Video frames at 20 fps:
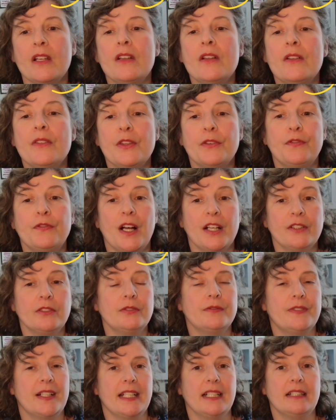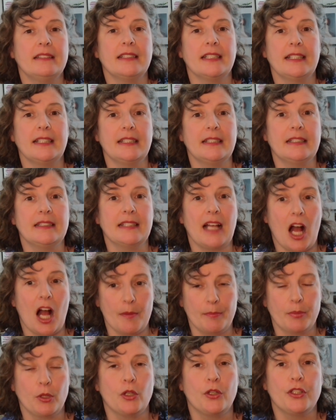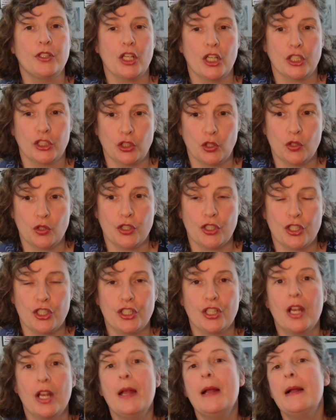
The final phase is upload and launch.